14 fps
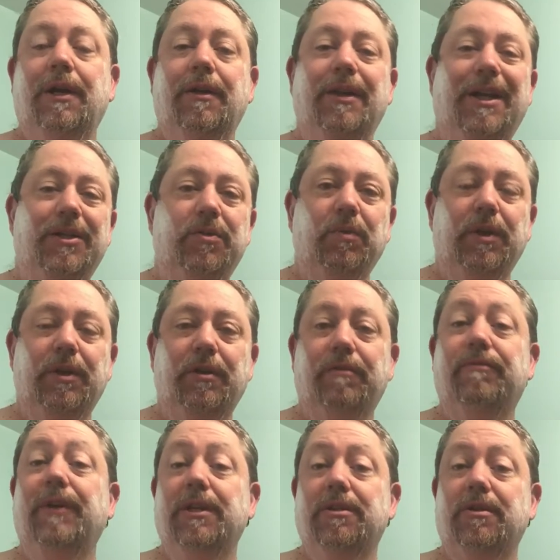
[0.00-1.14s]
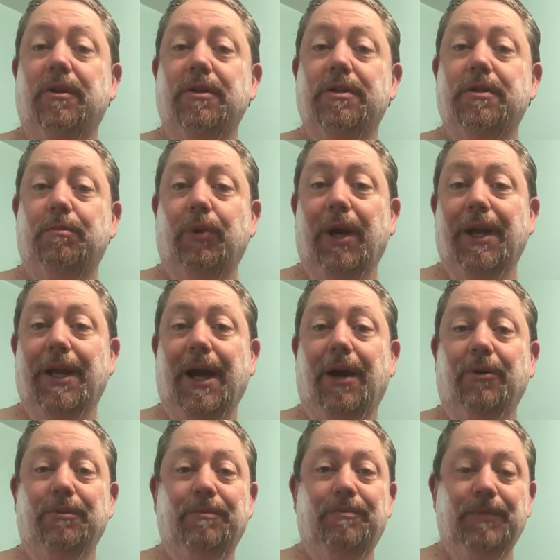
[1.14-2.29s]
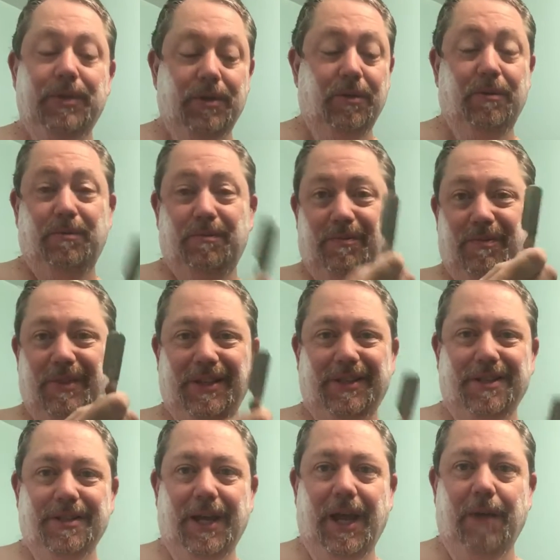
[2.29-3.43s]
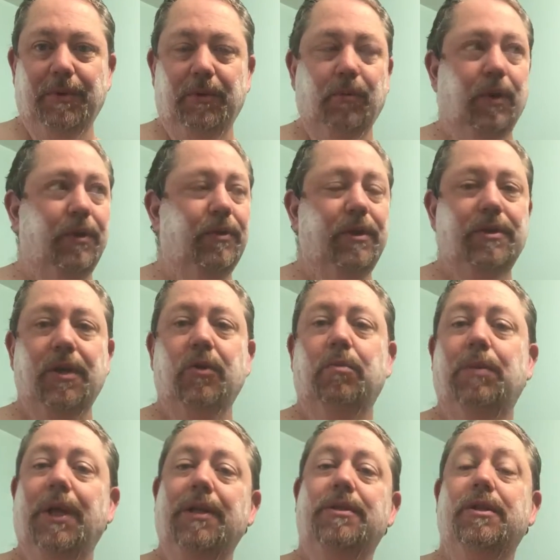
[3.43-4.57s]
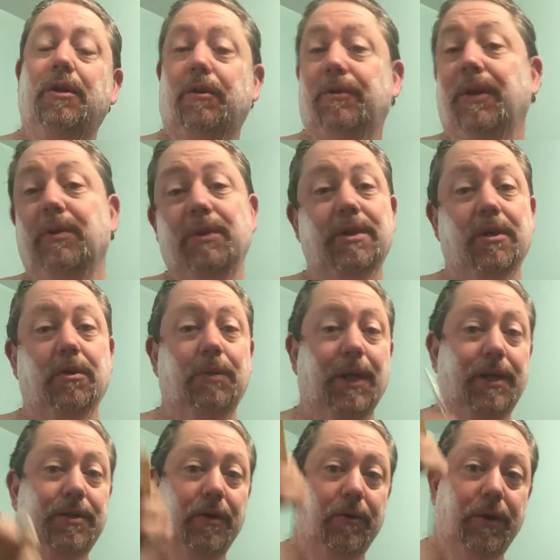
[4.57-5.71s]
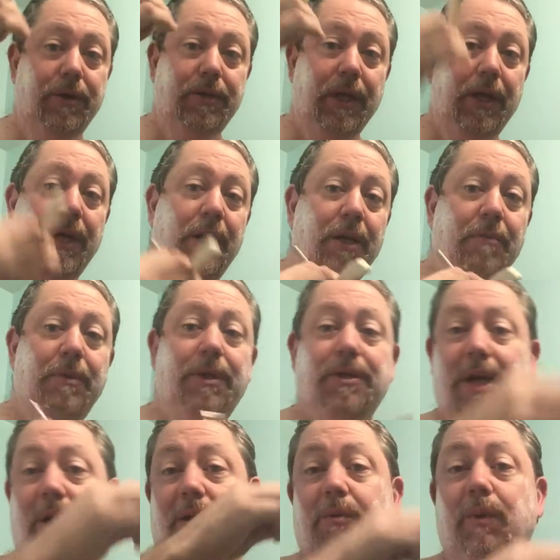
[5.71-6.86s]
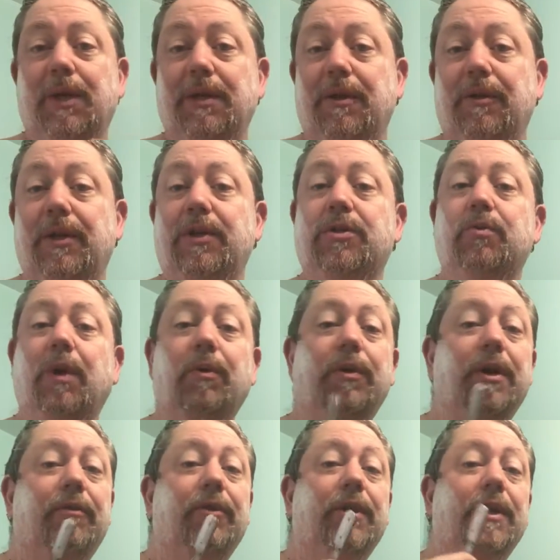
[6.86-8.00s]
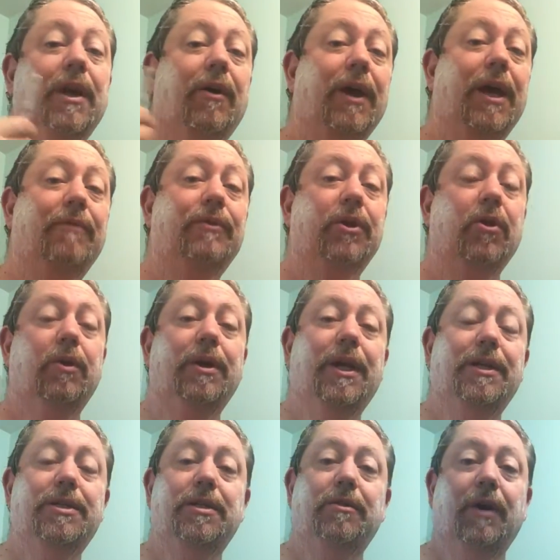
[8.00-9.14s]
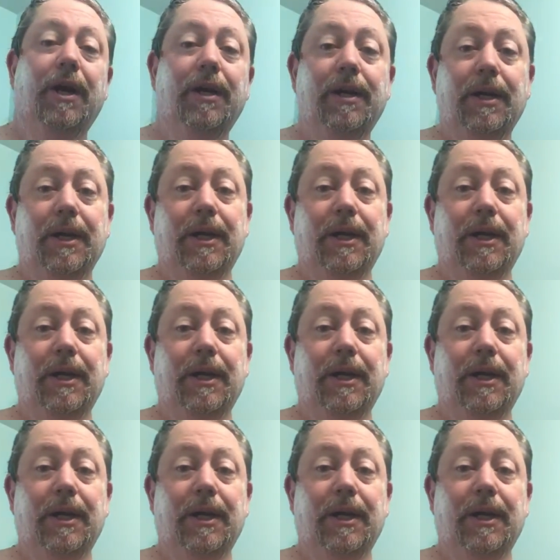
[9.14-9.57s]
and that's when your face starts to break out. So that doesn't happen with single blades. The only thing with single blades, though, is because now I went this way with everything, now I have to go against the grain.